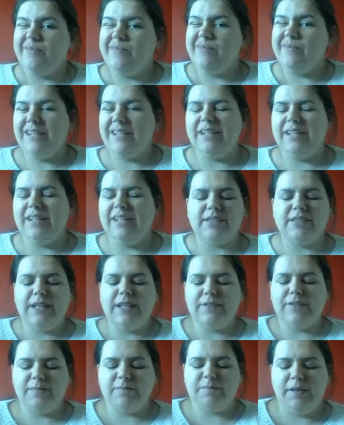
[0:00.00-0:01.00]
kind of
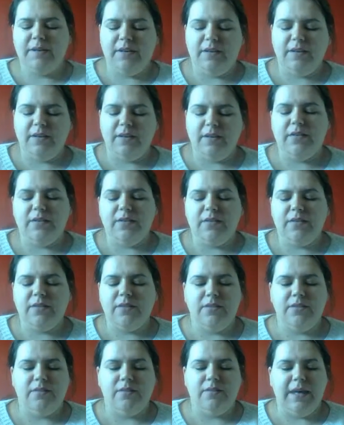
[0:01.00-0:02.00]
explain
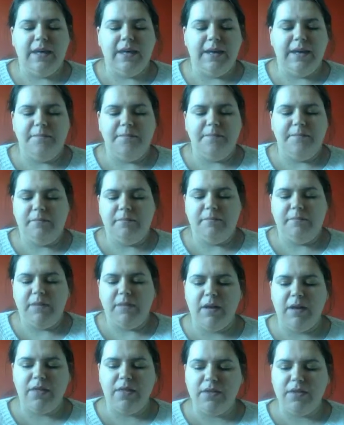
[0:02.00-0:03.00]
my
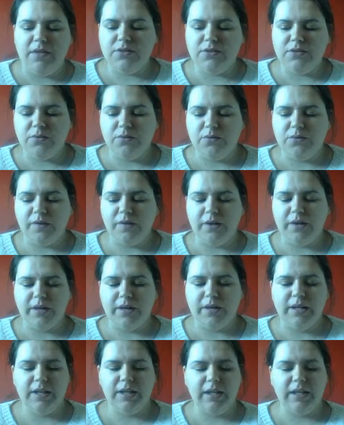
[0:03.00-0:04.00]
method so
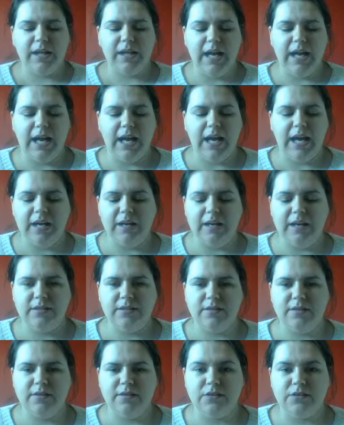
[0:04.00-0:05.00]
far and
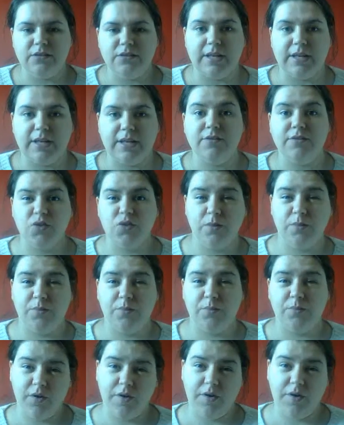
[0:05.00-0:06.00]
kind of show the
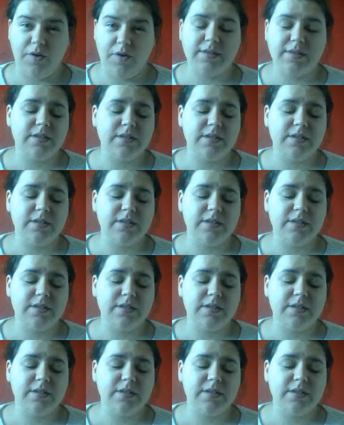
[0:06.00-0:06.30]
progress.